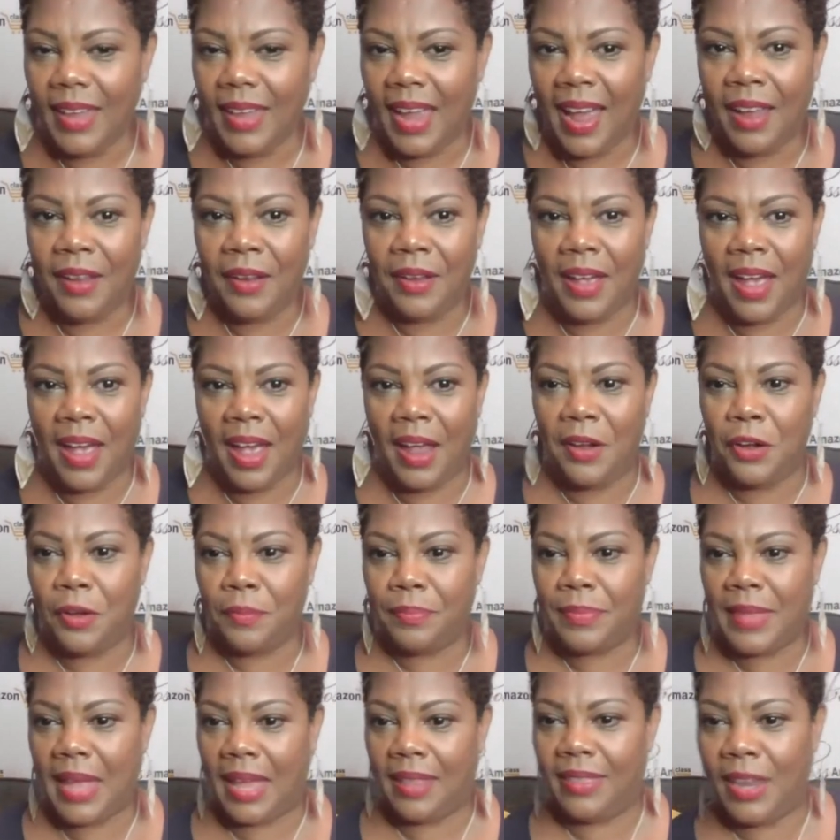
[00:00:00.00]
I
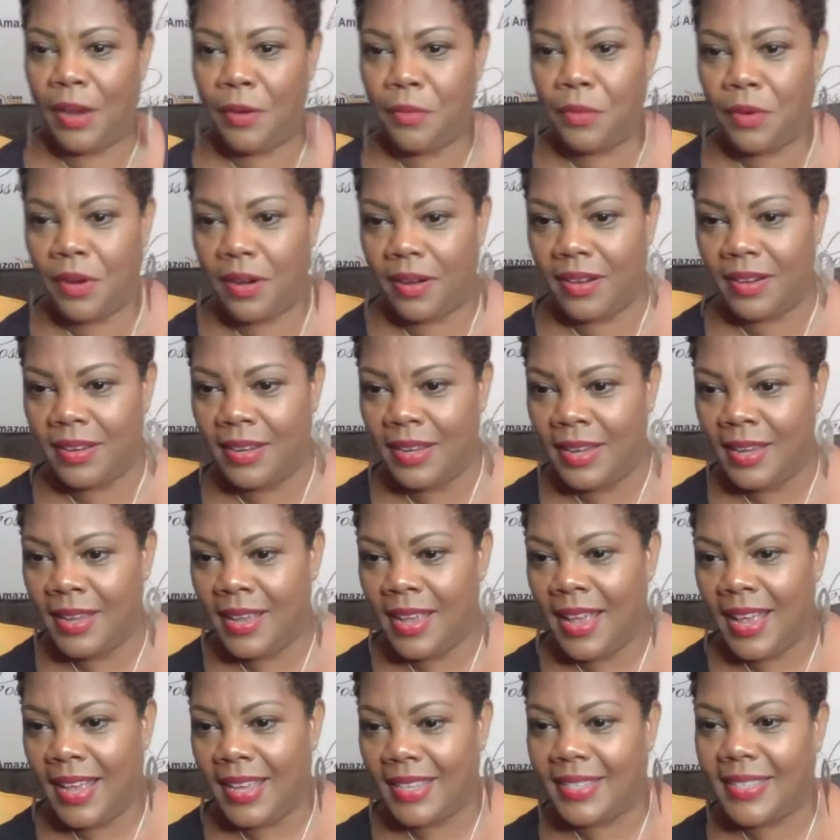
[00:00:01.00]
hope that they were
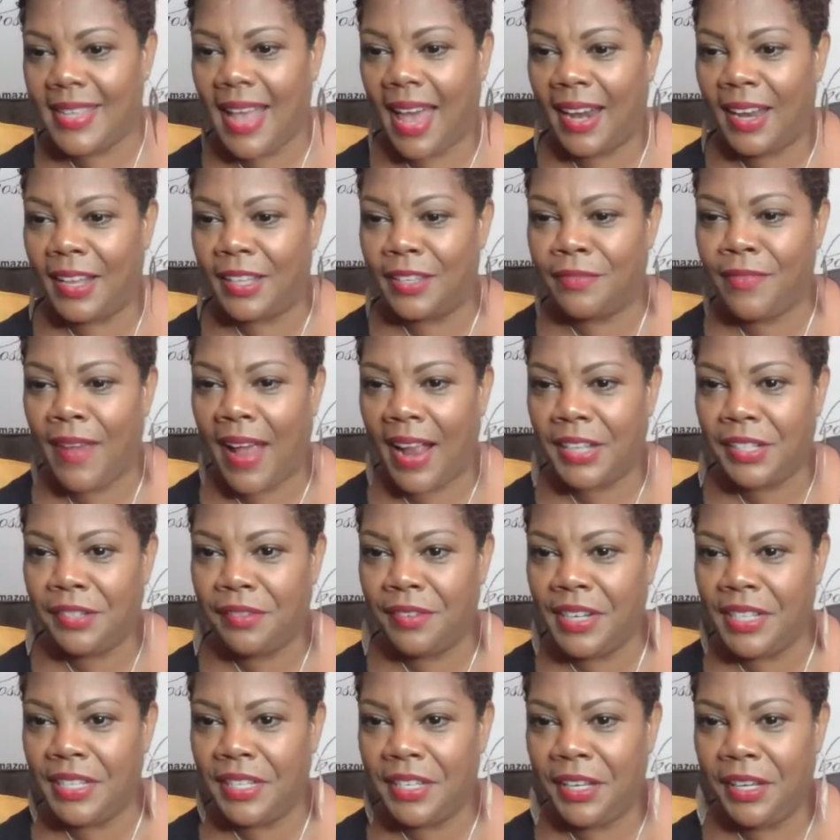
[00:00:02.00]

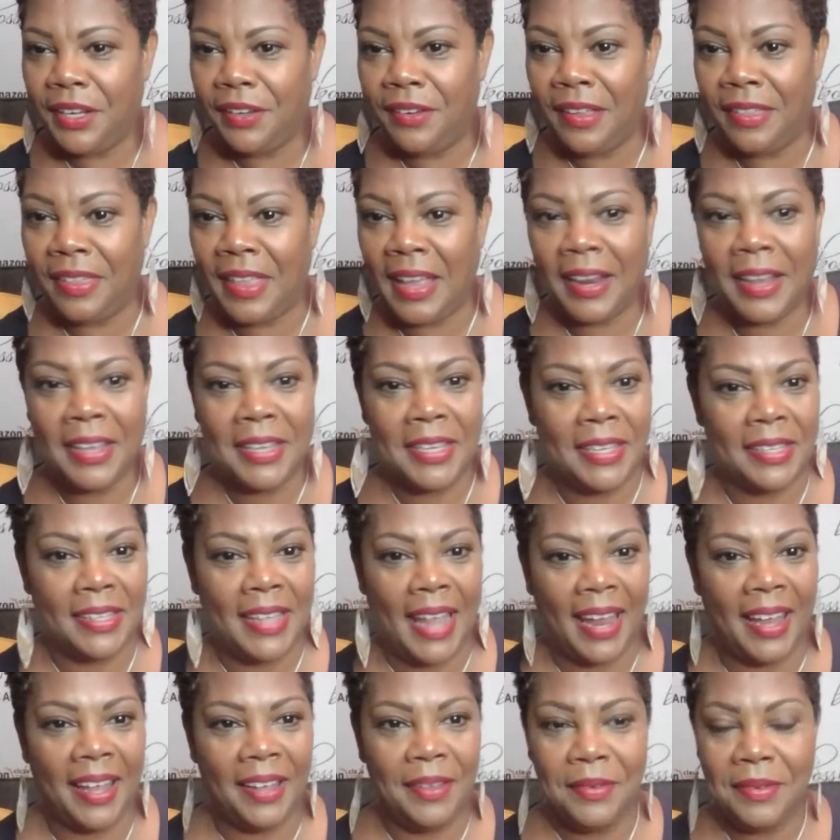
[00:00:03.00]
satisfactory to you. I think this is
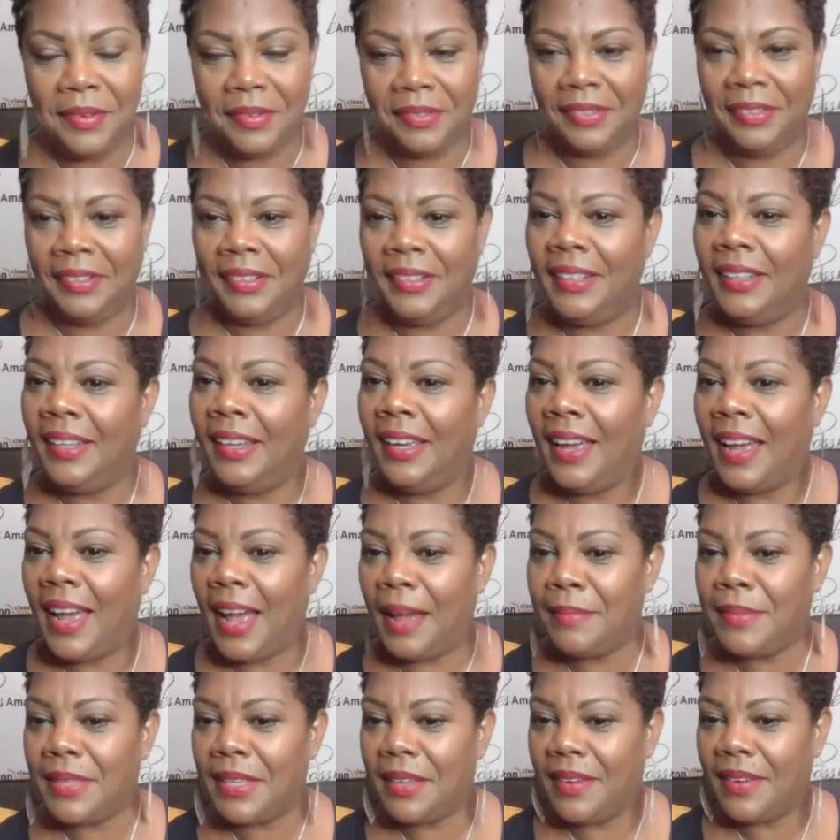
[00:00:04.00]
like, whew,
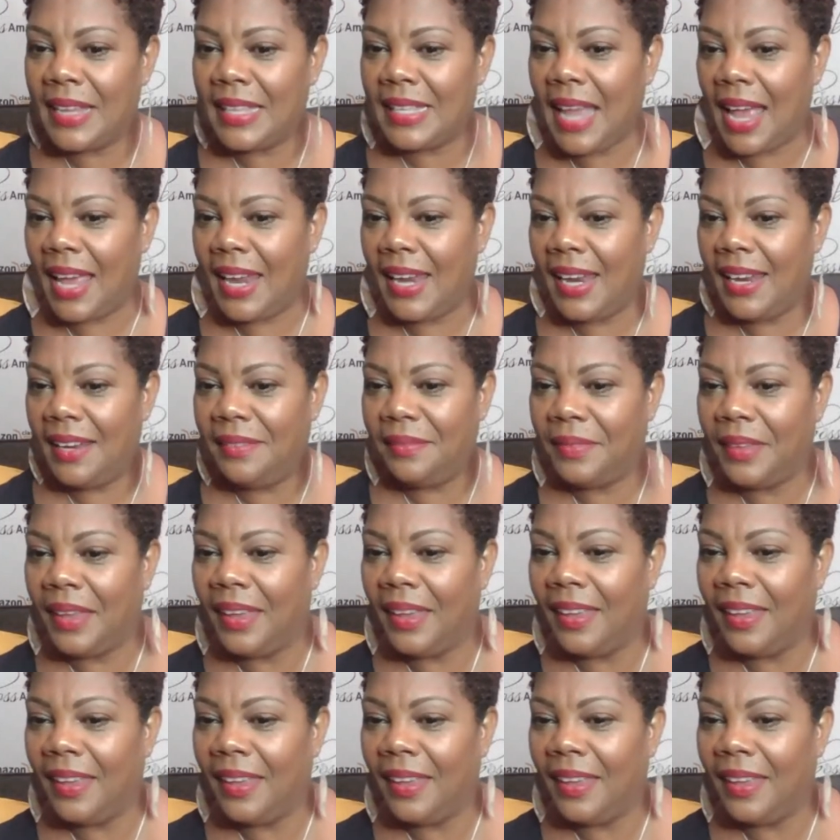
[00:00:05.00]
I'm so excited.